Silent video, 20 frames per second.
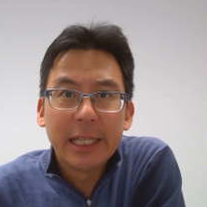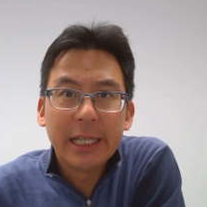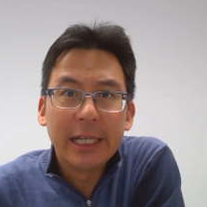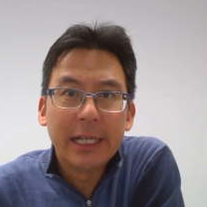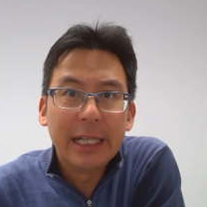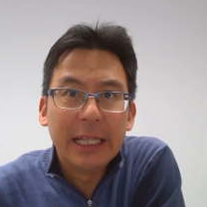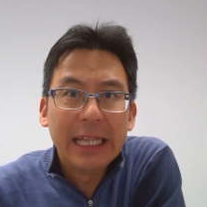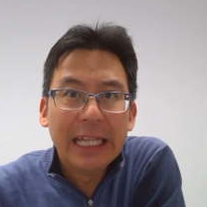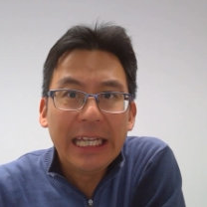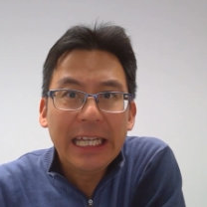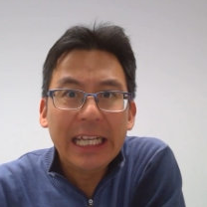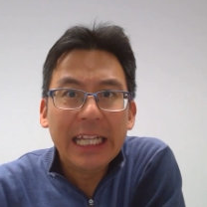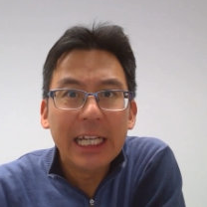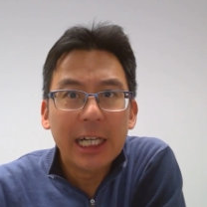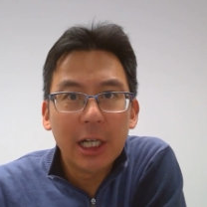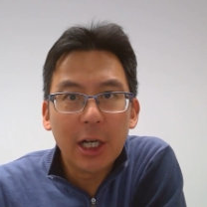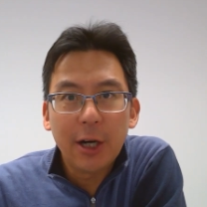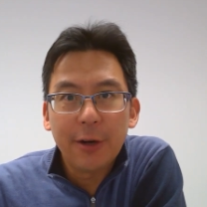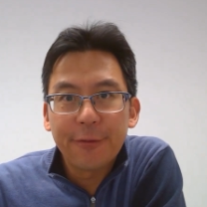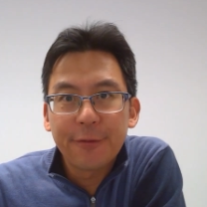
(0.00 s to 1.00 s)
the
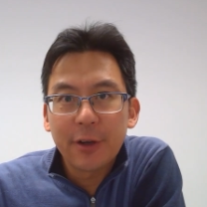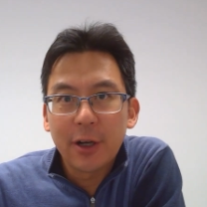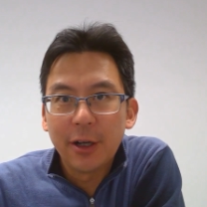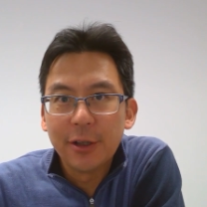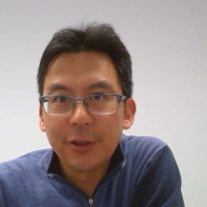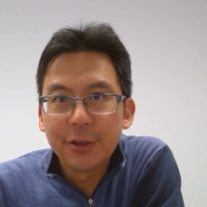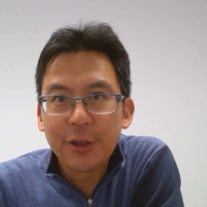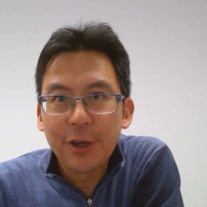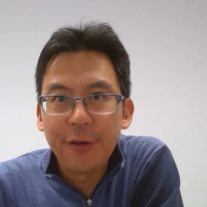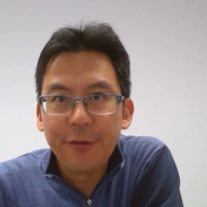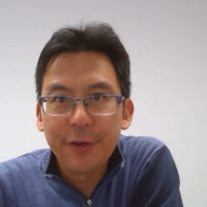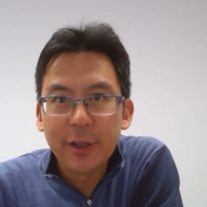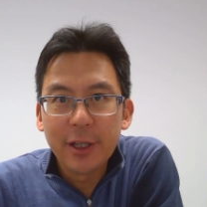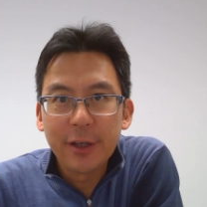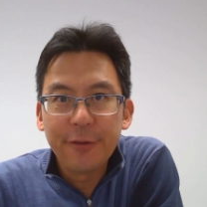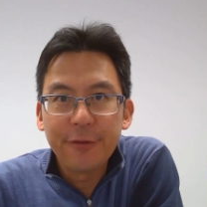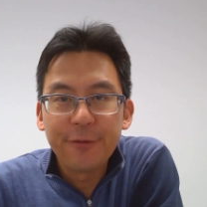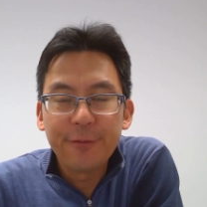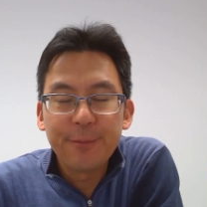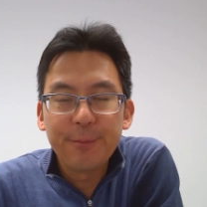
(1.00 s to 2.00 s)
leader of
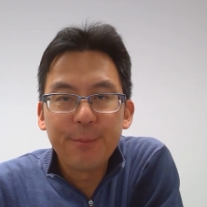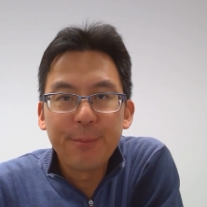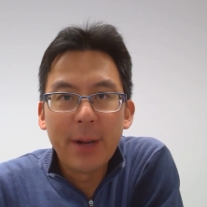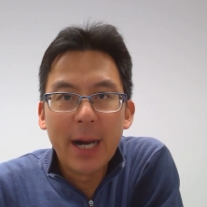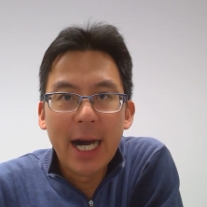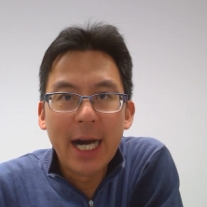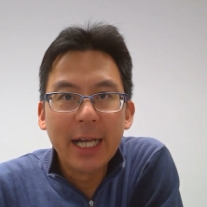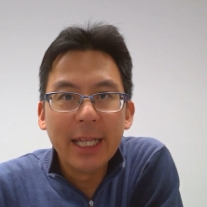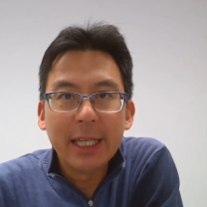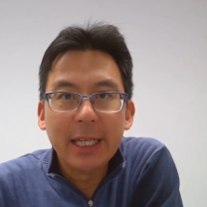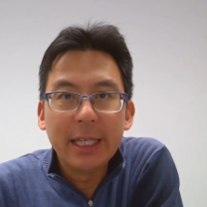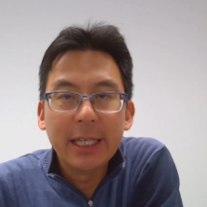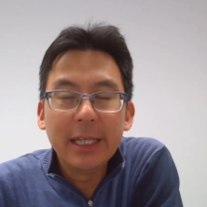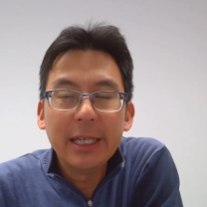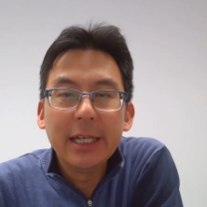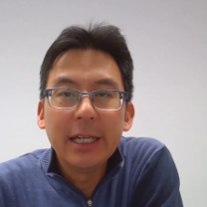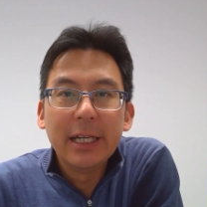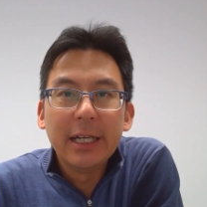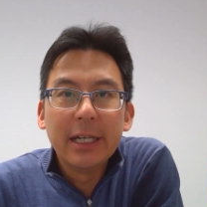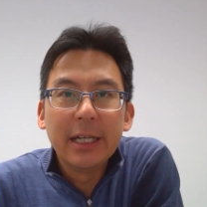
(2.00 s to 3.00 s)
Conservative
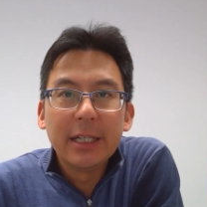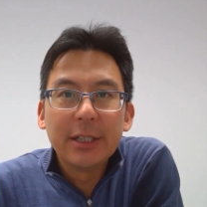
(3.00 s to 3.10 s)
Party,